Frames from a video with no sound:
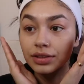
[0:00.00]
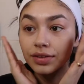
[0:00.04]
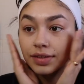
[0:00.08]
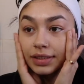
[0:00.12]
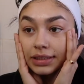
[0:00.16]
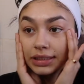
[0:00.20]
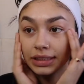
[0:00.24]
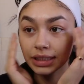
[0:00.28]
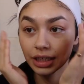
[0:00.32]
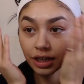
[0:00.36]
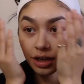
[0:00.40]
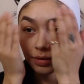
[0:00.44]
so the
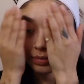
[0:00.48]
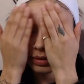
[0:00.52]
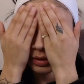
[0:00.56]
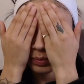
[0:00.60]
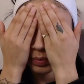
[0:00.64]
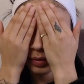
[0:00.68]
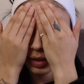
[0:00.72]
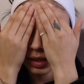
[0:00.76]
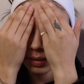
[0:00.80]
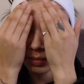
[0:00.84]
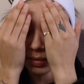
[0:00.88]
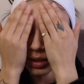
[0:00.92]
serum is
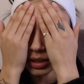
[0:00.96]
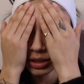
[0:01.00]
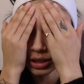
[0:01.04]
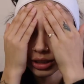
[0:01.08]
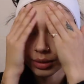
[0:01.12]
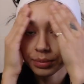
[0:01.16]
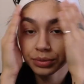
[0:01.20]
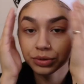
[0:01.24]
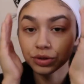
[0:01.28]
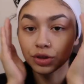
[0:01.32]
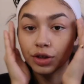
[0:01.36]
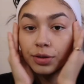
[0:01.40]
pretty much
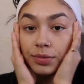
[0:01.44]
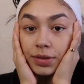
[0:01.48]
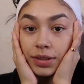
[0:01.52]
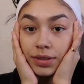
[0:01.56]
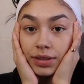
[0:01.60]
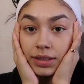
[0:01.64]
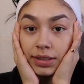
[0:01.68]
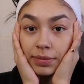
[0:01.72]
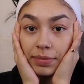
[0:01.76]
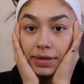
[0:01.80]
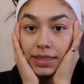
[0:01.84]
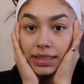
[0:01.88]
absorbed
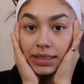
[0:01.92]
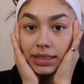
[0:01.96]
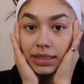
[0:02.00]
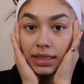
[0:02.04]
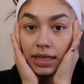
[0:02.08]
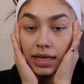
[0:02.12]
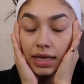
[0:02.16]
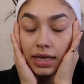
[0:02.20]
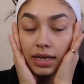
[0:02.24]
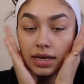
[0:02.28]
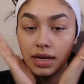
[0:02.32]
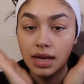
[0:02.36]
into my
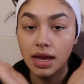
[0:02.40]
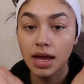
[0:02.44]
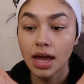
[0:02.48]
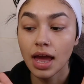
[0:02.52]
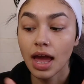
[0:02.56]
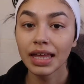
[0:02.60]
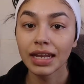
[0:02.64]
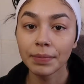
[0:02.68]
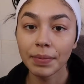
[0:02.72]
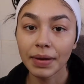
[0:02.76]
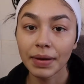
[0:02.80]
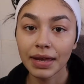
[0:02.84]
skin.
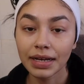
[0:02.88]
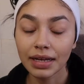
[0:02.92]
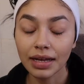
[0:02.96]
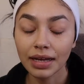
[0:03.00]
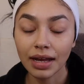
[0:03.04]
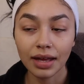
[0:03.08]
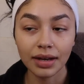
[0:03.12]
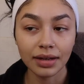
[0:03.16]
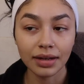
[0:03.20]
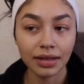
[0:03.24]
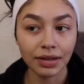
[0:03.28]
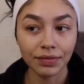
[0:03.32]
And depending
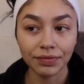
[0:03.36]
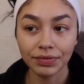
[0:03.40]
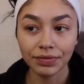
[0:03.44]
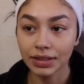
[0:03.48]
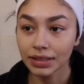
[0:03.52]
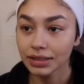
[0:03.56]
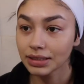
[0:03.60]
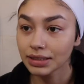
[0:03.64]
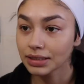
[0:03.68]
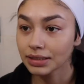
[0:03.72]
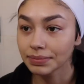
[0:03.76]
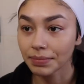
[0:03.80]
on if
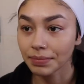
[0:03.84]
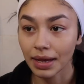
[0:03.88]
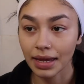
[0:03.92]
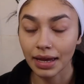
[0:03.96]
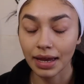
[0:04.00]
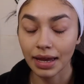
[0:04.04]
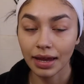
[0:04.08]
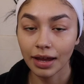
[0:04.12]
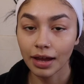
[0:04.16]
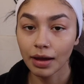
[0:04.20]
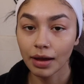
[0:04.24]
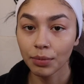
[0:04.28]
this is my
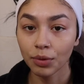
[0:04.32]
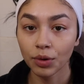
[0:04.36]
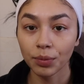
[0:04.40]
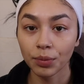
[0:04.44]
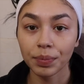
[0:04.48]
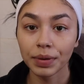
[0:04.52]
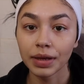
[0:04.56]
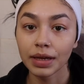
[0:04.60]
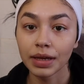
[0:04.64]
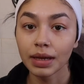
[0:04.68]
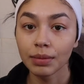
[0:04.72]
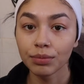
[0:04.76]
AM or
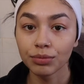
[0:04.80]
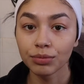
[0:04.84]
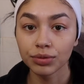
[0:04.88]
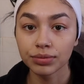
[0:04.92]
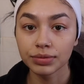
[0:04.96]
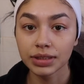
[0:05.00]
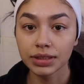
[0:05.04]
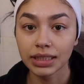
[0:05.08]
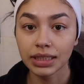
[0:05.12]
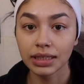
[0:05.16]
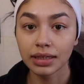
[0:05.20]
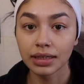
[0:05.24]
PM
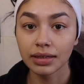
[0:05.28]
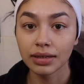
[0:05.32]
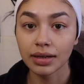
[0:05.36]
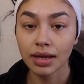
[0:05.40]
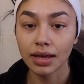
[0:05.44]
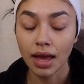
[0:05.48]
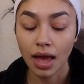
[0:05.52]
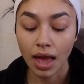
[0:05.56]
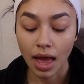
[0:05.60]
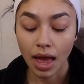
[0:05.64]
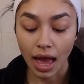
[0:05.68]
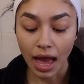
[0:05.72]

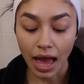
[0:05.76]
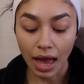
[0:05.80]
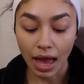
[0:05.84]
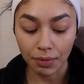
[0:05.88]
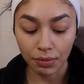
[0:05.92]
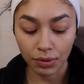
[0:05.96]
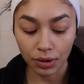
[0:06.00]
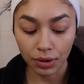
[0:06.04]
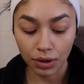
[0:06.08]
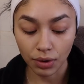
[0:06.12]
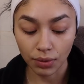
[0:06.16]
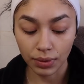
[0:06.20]
routine, I
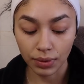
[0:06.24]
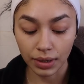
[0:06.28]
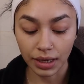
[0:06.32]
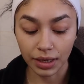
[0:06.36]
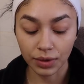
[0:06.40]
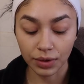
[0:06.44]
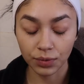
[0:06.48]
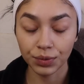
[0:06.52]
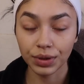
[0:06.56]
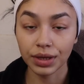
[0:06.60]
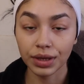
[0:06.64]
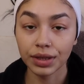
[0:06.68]
will go
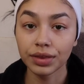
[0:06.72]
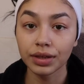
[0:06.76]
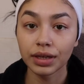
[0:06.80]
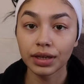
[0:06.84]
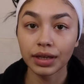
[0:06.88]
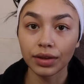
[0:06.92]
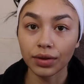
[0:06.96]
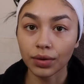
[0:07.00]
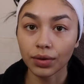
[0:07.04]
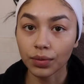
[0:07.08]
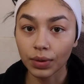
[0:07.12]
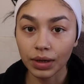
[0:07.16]
in with
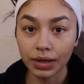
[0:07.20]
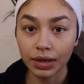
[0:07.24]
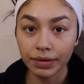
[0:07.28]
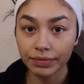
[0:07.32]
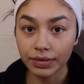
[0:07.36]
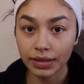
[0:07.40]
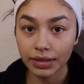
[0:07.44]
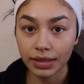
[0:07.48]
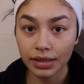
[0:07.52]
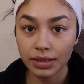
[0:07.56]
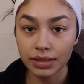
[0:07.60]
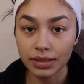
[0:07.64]
either one of
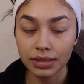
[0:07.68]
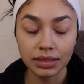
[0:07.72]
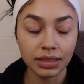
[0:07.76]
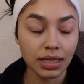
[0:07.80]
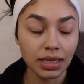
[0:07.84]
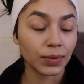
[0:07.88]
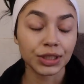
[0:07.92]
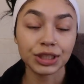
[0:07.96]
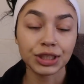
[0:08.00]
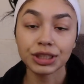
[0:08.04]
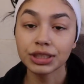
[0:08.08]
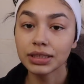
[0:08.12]
these,
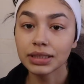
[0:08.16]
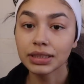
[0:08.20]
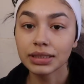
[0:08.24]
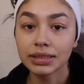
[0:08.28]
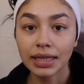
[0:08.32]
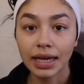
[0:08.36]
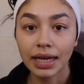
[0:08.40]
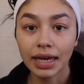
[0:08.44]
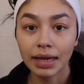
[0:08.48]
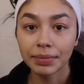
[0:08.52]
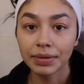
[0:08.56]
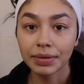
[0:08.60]
which
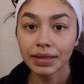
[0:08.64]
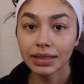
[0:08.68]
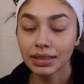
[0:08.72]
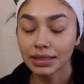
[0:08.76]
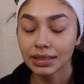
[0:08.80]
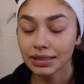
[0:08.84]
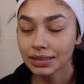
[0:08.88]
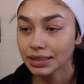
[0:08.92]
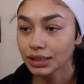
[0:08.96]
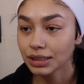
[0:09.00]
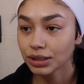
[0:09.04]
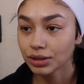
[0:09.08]
today, because
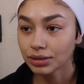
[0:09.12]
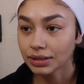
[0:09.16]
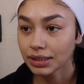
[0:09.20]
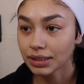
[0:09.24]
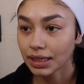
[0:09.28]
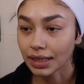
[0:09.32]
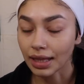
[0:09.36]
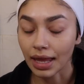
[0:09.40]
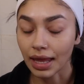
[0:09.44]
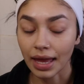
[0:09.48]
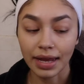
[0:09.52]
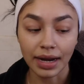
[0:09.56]
it's still
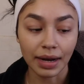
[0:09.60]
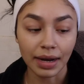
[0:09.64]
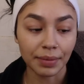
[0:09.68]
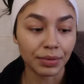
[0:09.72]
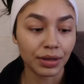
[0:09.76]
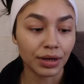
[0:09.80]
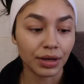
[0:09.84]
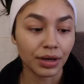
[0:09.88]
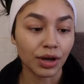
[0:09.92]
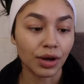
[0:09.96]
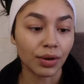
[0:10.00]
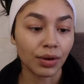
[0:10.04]
daylight, I'm
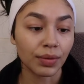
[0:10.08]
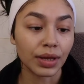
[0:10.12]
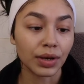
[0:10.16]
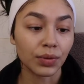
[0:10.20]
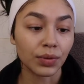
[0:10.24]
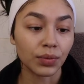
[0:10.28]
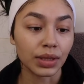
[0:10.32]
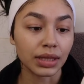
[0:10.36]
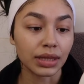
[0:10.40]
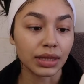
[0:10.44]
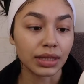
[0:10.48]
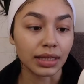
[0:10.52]
gonna go
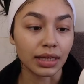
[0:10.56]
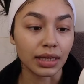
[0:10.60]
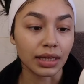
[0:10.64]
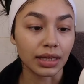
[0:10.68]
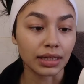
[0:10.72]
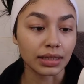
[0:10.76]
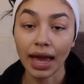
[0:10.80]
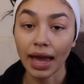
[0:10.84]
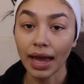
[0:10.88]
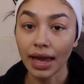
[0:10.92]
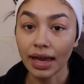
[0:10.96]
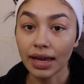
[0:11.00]
in with
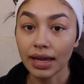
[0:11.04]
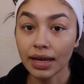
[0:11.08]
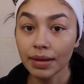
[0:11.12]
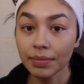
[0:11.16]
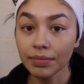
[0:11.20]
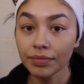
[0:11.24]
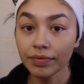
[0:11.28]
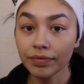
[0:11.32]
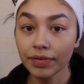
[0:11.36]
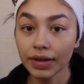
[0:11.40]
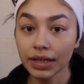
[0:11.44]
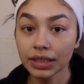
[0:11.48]
the
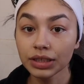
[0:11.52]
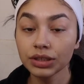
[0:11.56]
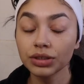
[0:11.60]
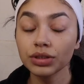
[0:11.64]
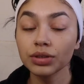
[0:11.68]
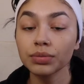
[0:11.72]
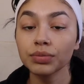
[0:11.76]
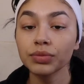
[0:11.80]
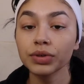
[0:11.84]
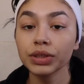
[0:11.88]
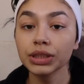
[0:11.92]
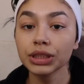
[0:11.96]
AM
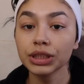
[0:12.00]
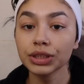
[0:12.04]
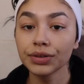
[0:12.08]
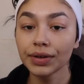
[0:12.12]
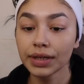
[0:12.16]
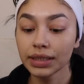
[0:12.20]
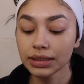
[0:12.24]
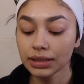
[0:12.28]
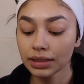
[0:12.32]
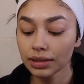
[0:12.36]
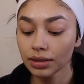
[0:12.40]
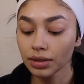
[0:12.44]
Facial
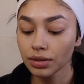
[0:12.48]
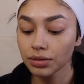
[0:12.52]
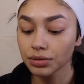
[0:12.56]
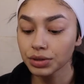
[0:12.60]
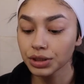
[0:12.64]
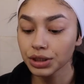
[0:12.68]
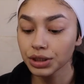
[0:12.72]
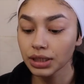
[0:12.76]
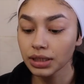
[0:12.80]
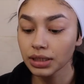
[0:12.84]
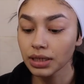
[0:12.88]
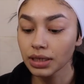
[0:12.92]
Moisturizing
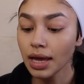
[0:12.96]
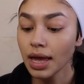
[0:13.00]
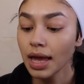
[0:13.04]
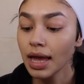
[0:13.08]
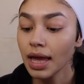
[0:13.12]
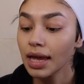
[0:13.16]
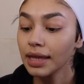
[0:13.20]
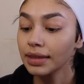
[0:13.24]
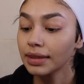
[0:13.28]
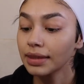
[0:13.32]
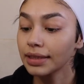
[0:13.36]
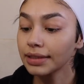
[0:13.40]
Lotion.
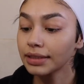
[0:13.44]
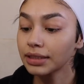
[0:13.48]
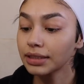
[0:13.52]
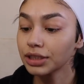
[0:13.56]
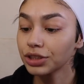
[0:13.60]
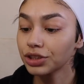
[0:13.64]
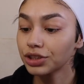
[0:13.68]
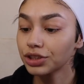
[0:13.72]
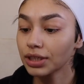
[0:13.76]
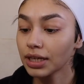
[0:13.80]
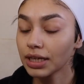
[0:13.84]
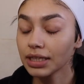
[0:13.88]
This
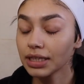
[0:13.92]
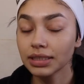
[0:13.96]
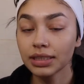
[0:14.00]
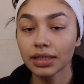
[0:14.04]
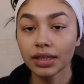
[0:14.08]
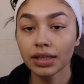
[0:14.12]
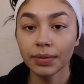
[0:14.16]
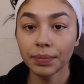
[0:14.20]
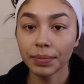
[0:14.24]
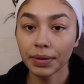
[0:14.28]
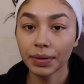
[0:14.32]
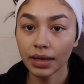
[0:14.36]
is
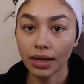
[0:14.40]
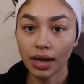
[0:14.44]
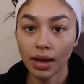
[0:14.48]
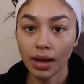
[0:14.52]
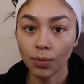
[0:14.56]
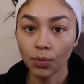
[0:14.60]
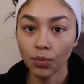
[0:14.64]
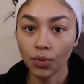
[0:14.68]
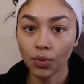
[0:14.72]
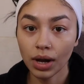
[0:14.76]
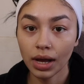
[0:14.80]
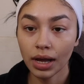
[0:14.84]
just the
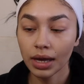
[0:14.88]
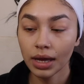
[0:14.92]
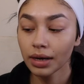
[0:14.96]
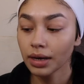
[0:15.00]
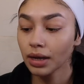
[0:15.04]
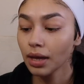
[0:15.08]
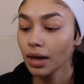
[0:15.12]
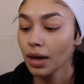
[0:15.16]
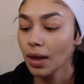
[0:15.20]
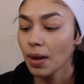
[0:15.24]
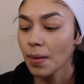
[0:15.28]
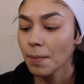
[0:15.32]
PM
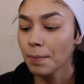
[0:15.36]
one.